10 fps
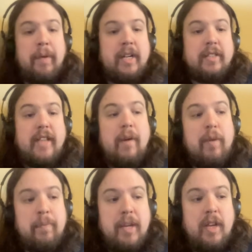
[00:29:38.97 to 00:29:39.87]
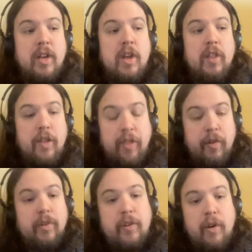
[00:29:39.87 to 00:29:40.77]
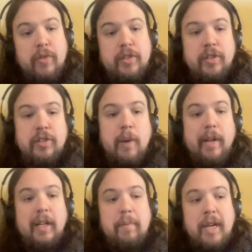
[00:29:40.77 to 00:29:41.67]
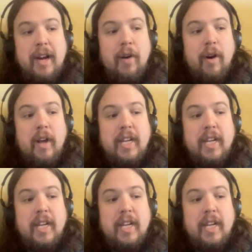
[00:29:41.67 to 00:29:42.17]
because that would be the 3rd coach in the Joel Embiid era.